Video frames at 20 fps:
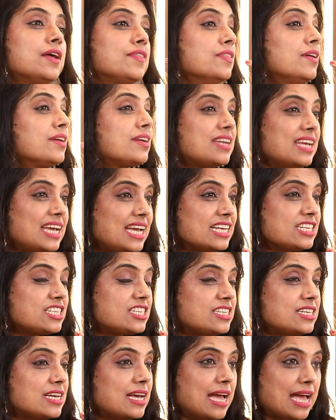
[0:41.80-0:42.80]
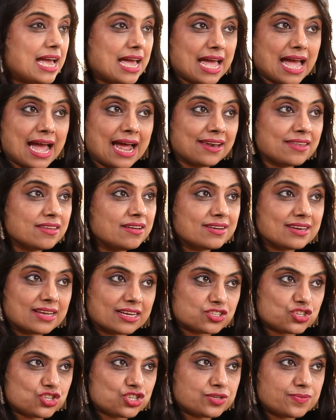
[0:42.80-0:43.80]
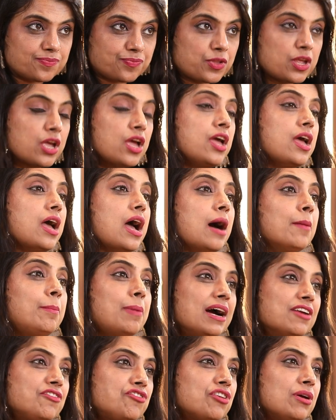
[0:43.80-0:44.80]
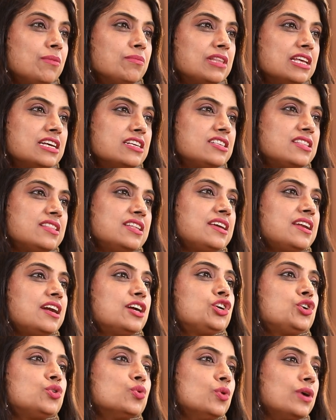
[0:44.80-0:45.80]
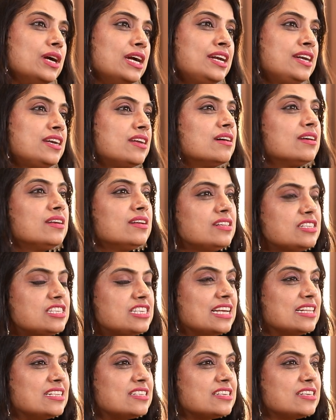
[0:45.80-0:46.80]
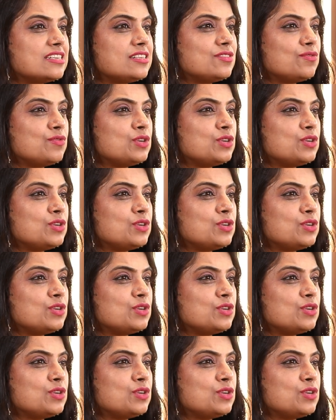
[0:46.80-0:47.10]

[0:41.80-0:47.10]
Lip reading: The taste and the touch. Apart from this, there are 2 internal senses,